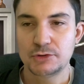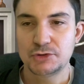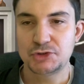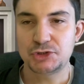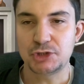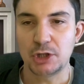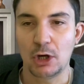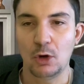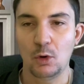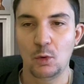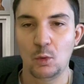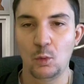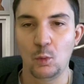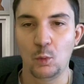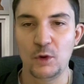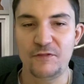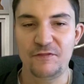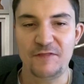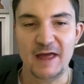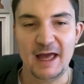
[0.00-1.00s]
So
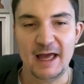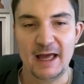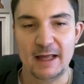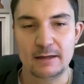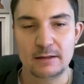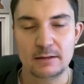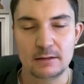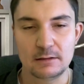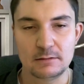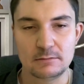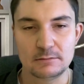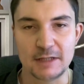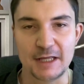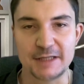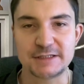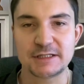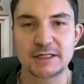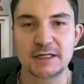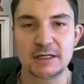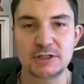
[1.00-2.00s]
with that,
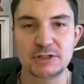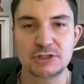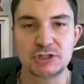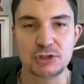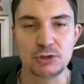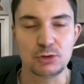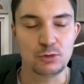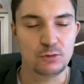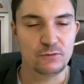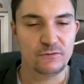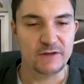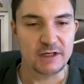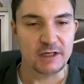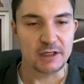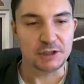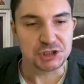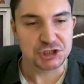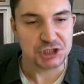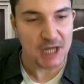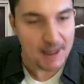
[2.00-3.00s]
let's get to
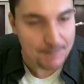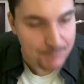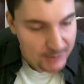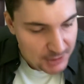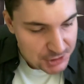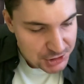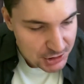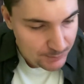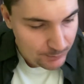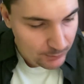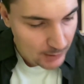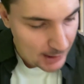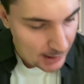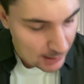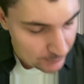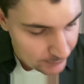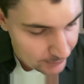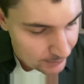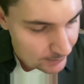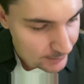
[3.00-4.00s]
the championship
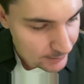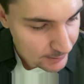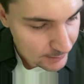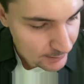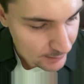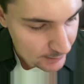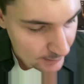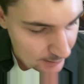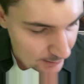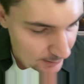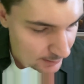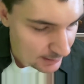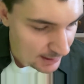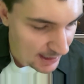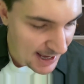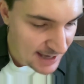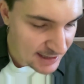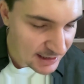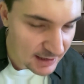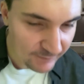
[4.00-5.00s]
round
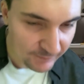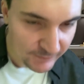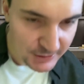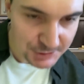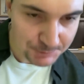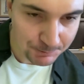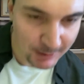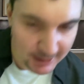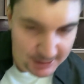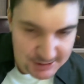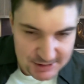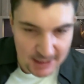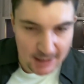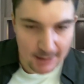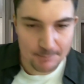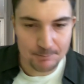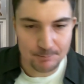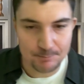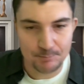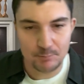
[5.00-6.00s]
and get these picks
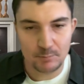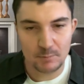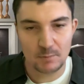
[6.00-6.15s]
up.